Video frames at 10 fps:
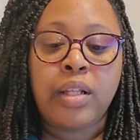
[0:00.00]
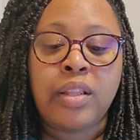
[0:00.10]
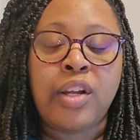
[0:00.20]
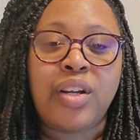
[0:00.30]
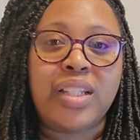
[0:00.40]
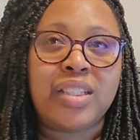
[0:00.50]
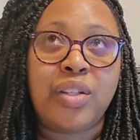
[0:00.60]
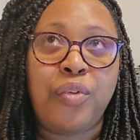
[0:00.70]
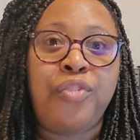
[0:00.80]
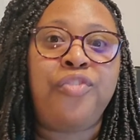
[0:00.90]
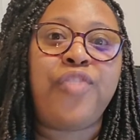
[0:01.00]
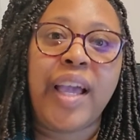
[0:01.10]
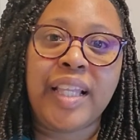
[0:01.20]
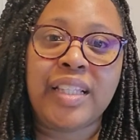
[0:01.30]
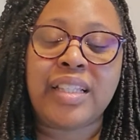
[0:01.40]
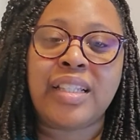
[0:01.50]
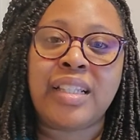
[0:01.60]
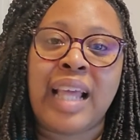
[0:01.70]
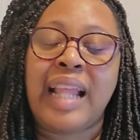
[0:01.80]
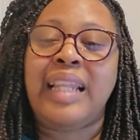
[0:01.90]
there is no fight
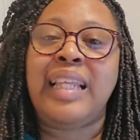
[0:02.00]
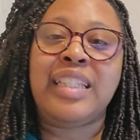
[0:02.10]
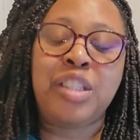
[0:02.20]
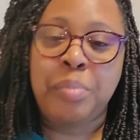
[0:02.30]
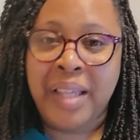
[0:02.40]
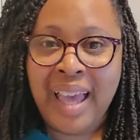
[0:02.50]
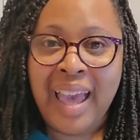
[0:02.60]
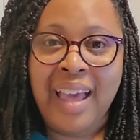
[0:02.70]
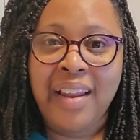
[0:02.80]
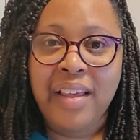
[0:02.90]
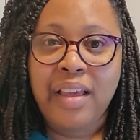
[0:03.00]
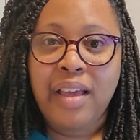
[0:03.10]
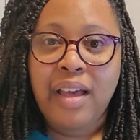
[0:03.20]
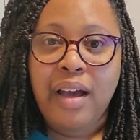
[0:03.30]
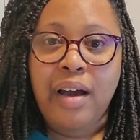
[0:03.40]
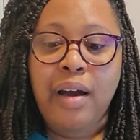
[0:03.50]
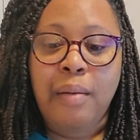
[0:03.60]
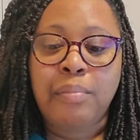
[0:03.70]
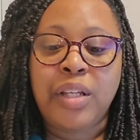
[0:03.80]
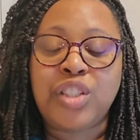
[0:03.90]
that needs to be had.
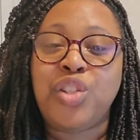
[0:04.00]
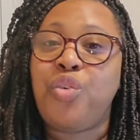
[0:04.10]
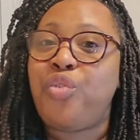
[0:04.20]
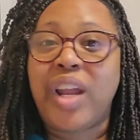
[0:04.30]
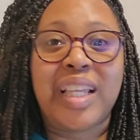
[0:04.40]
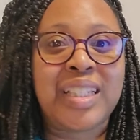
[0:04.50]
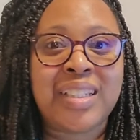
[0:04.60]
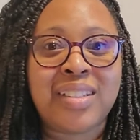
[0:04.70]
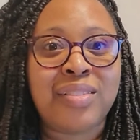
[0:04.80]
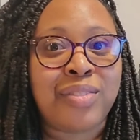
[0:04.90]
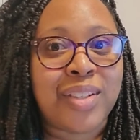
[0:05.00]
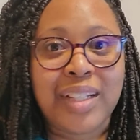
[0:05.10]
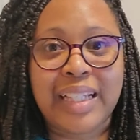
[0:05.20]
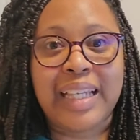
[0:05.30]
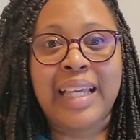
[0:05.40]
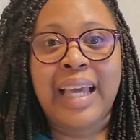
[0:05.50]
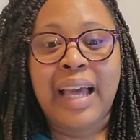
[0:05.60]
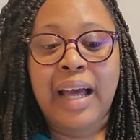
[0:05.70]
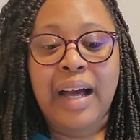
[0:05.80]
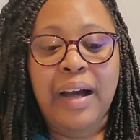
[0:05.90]
Um, there's no race really
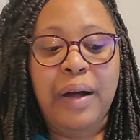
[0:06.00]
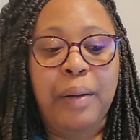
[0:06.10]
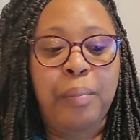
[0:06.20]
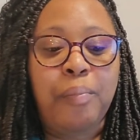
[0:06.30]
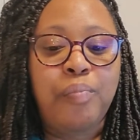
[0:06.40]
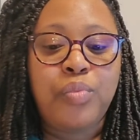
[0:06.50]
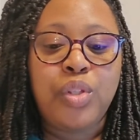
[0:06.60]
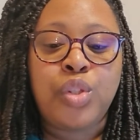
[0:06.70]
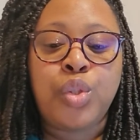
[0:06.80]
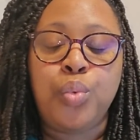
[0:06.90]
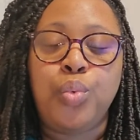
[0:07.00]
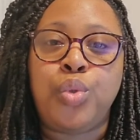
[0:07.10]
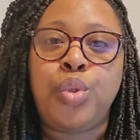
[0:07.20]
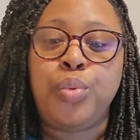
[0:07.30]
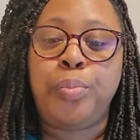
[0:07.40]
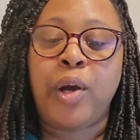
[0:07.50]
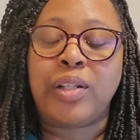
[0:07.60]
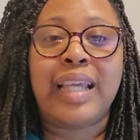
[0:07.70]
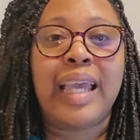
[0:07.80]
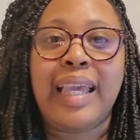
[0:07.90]
um, to to
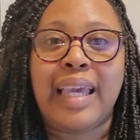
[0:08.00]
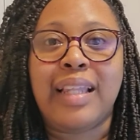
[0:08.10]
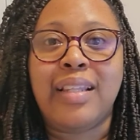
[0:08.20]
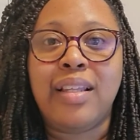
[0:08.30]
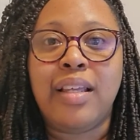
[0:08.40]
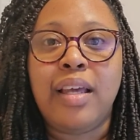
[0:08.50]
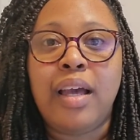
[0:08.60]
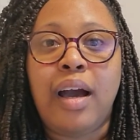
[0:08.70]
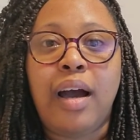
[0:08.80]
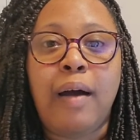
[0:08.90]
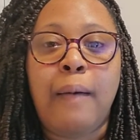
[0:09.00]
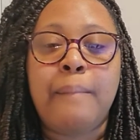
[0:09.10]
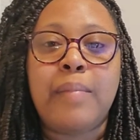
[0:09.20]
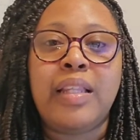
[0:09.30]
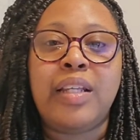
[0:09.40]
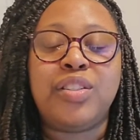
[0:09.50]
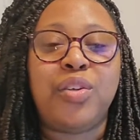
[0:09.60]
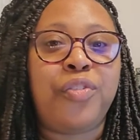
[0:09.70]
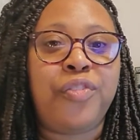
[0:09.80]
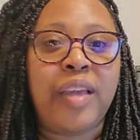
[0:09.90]
partake in, um, and there's
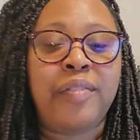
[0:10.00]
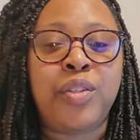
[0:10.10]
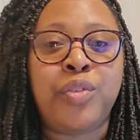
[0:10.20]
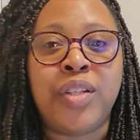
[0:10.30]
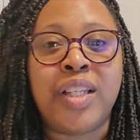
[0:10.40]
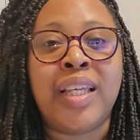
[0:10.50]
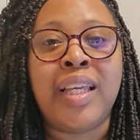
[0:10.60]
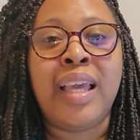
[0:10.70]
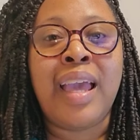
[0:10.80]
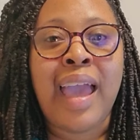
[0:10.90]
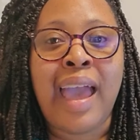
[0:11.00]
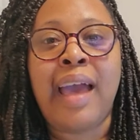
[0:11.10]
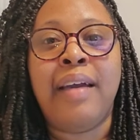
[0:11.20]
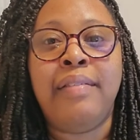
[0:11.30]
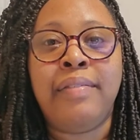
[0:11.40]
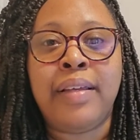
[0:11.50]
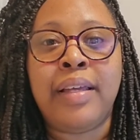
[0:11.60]
no faith to really have.